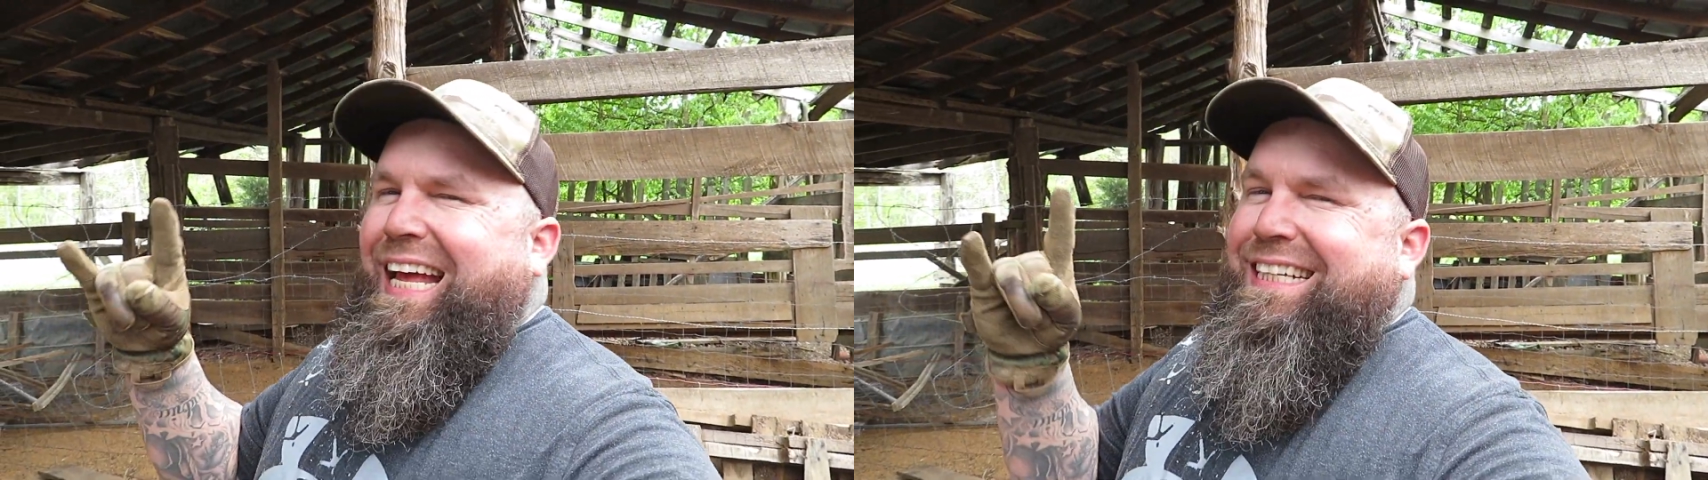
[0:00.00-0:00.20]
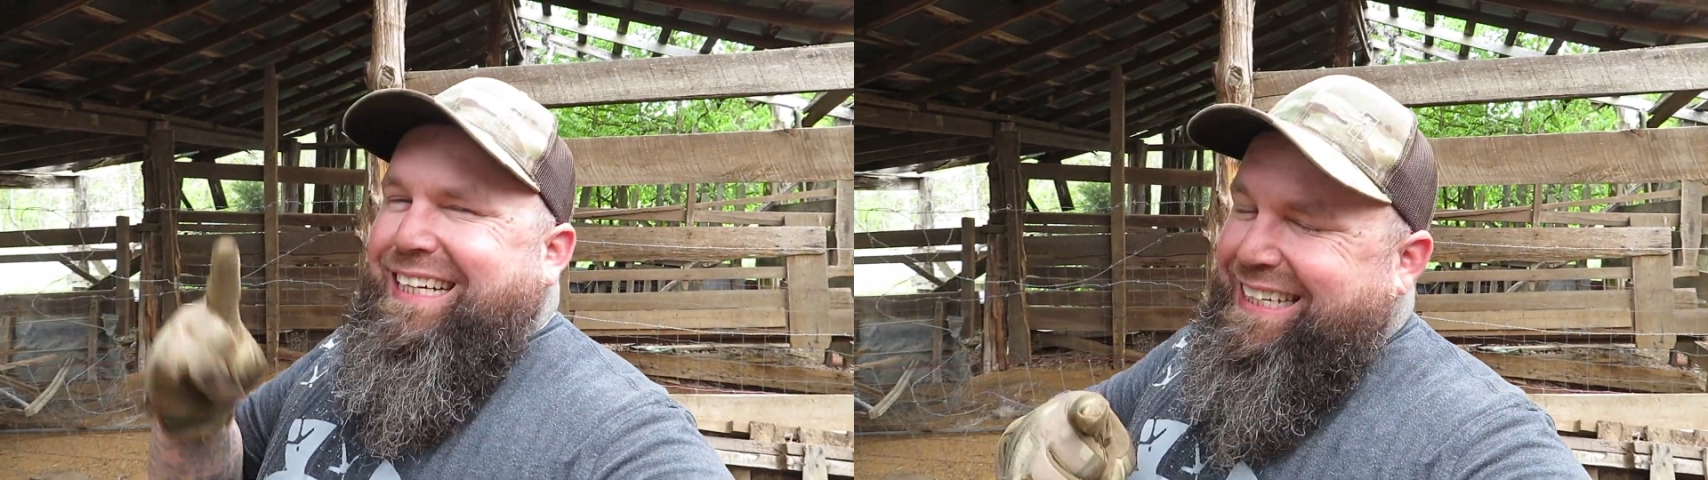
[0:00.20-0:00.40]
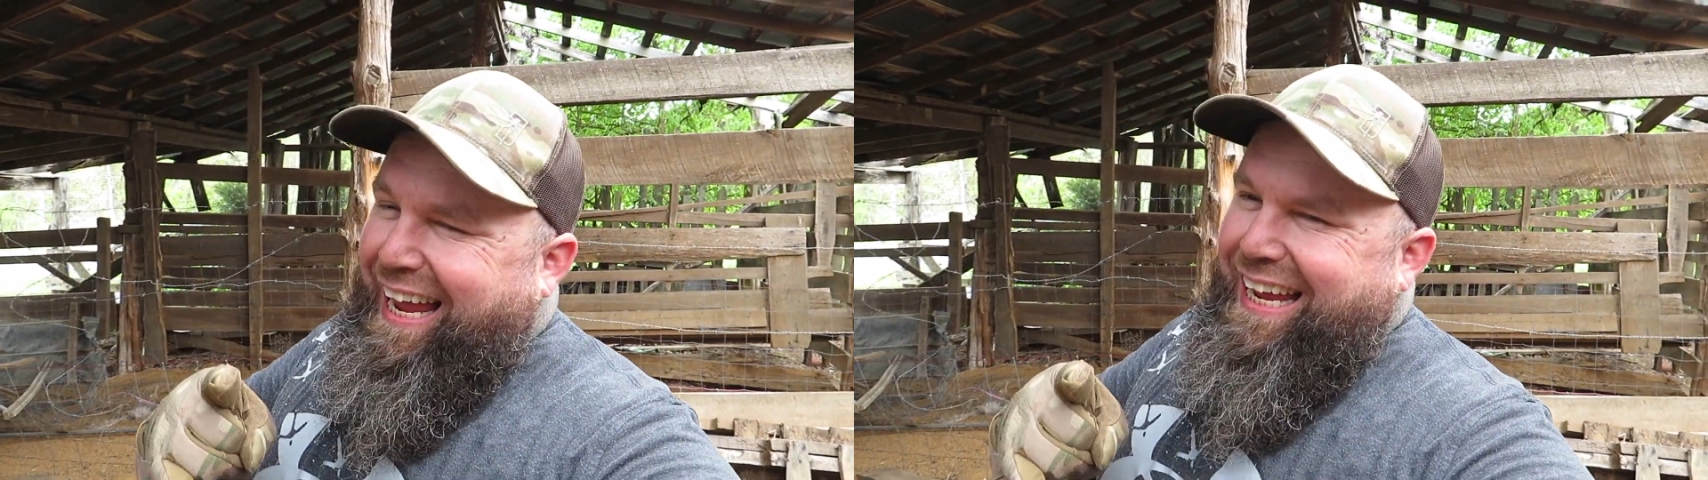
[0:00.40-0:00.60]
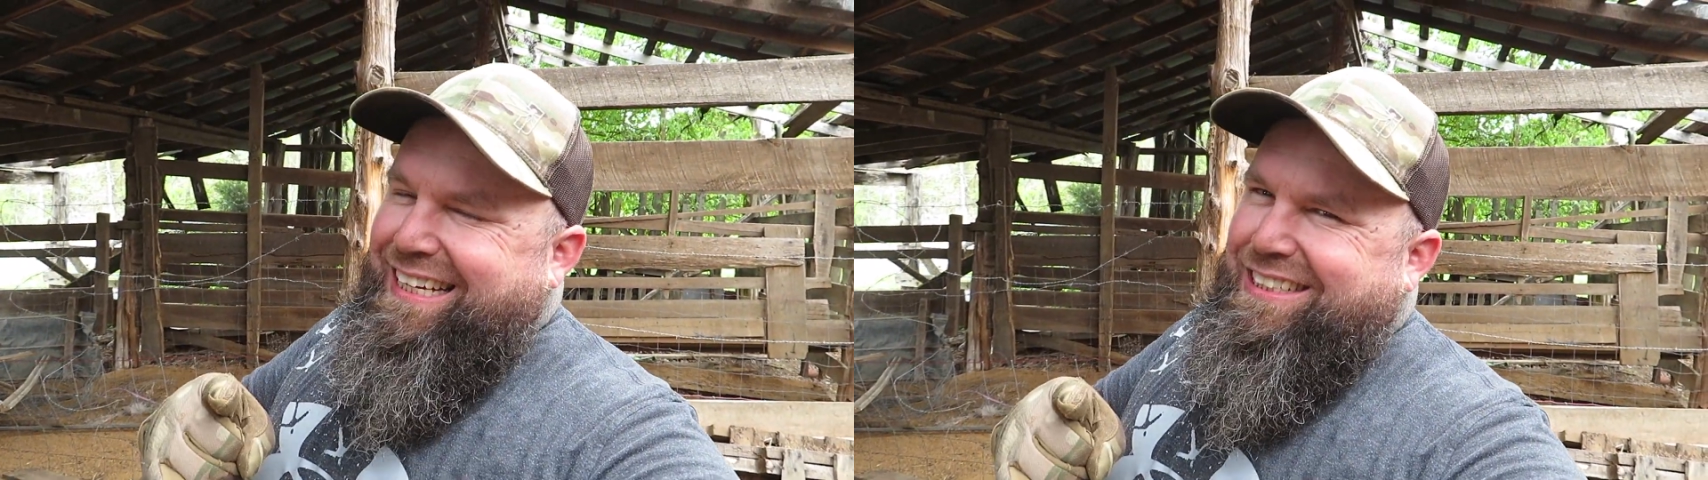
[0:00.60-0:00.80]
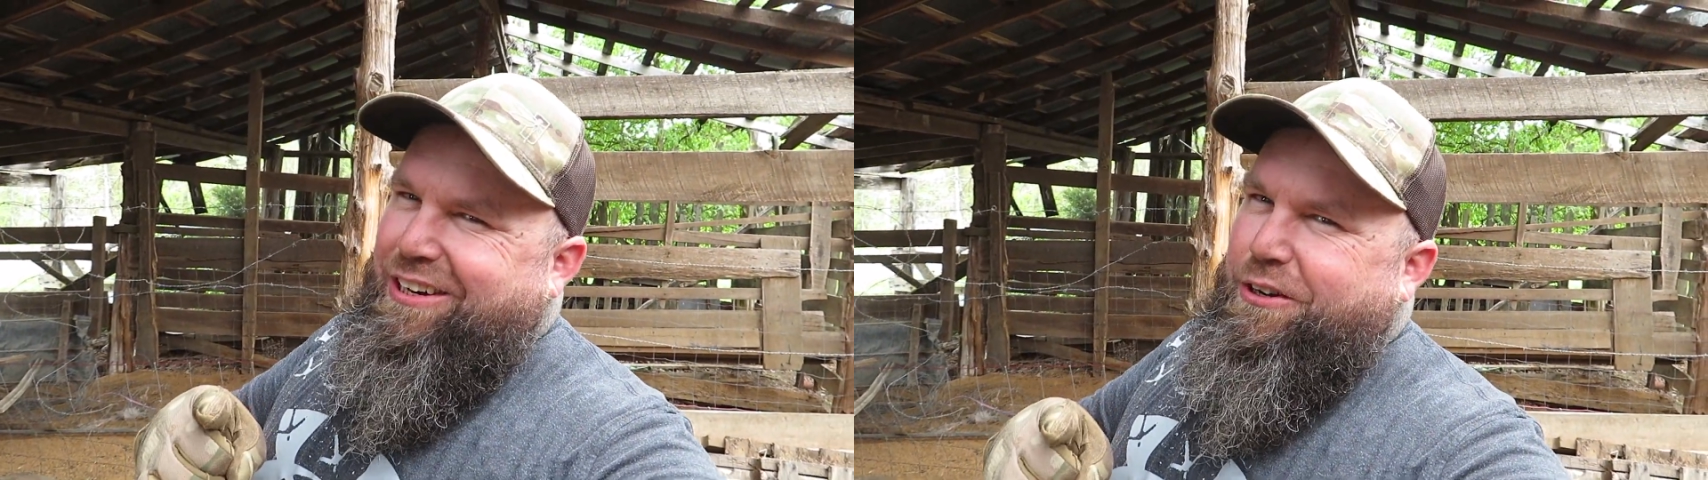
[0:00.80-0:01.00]
Today
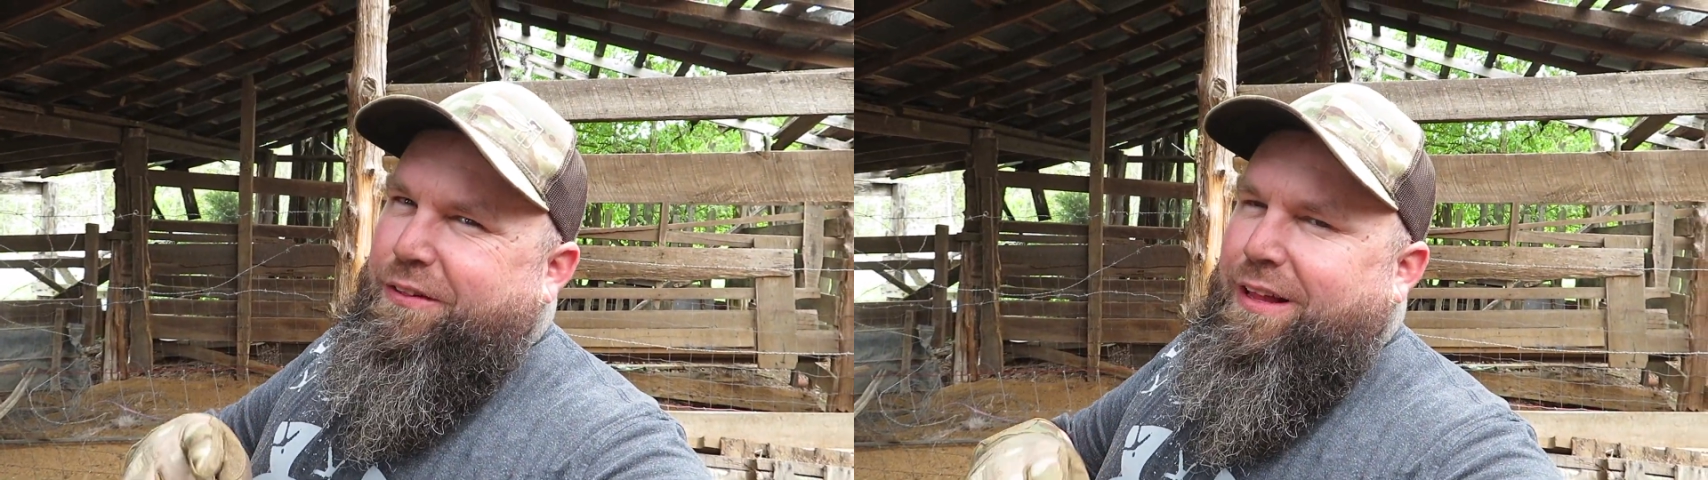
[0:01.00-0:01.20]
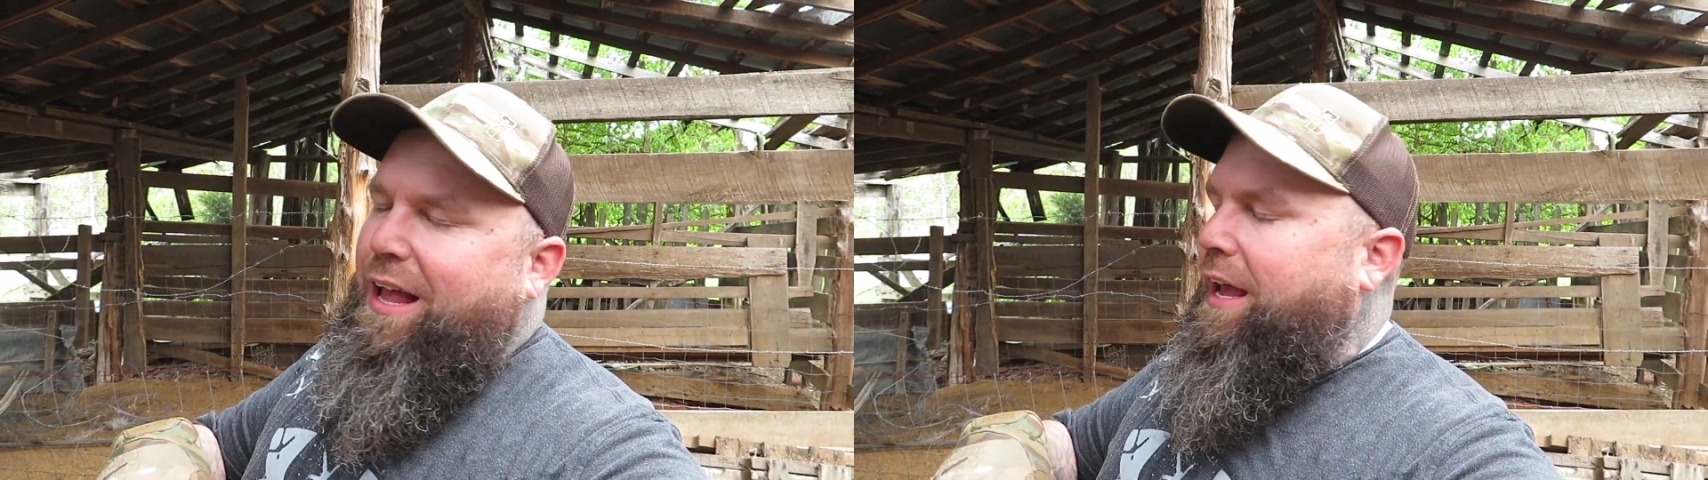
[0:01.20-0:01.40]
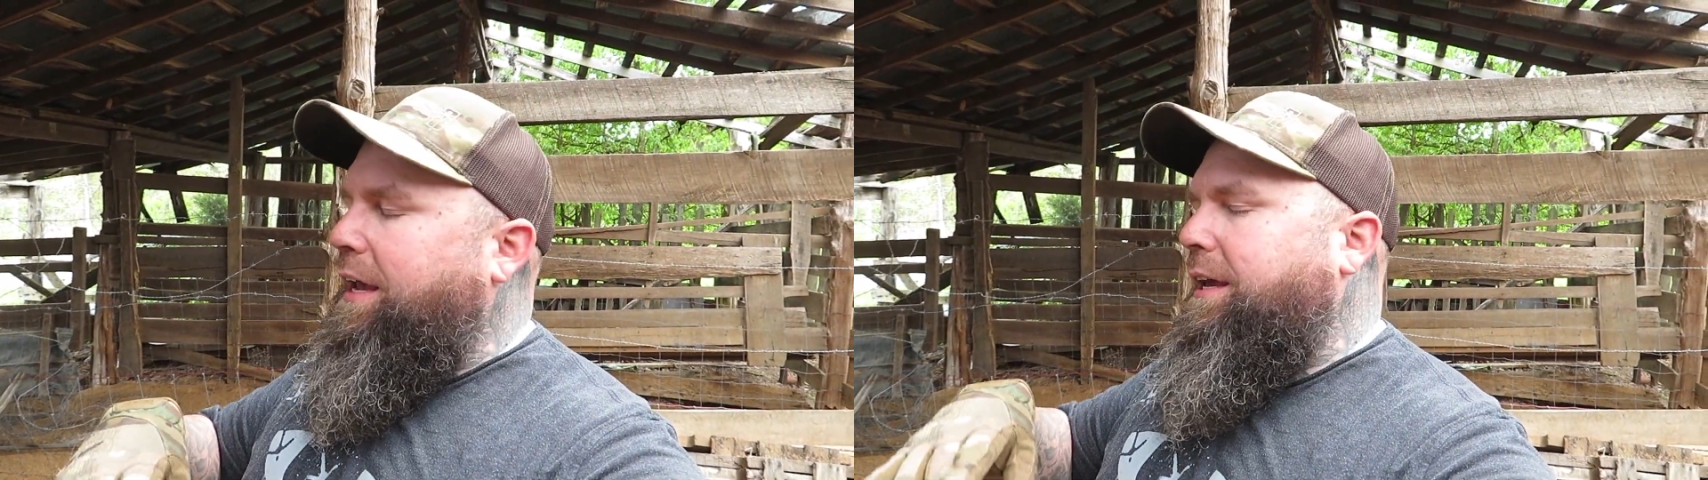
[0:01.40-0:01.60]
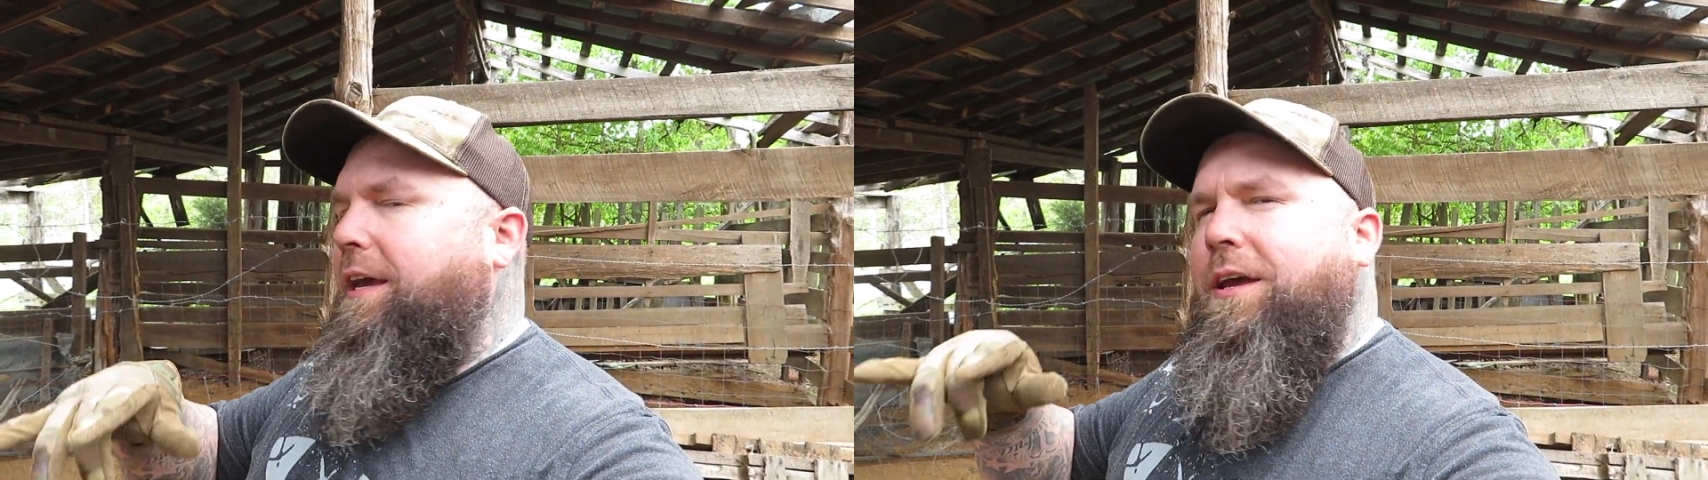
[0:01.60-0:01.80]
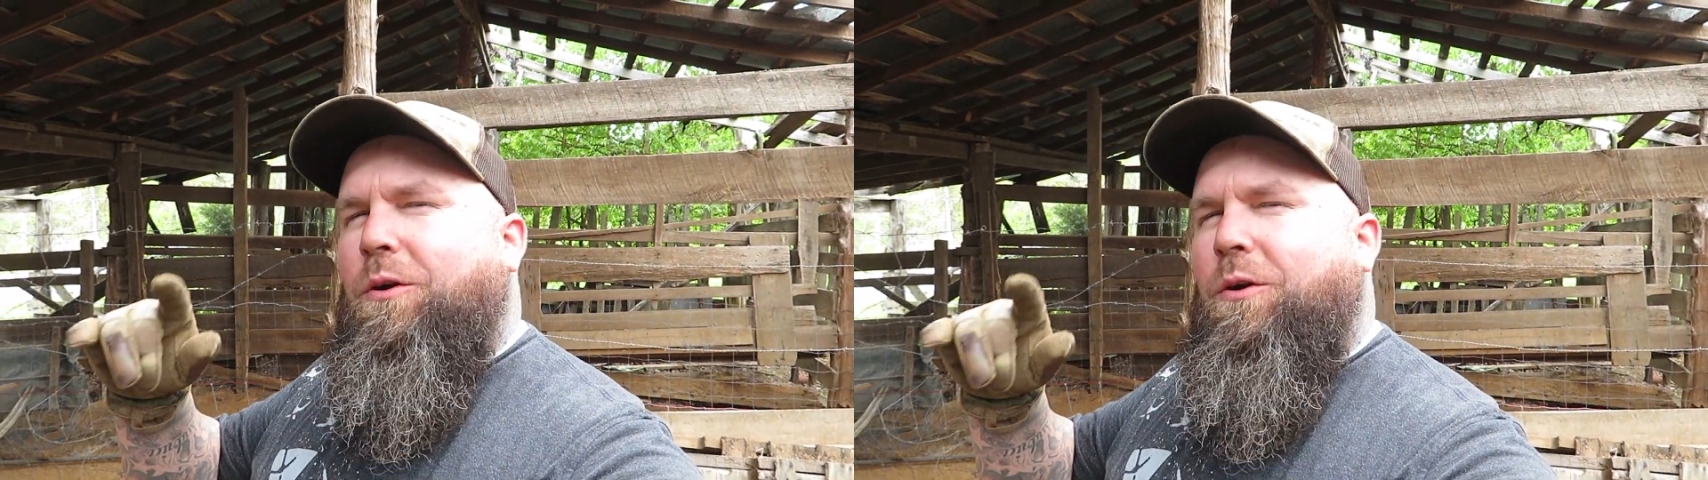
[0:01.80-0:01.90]
is Earth Day,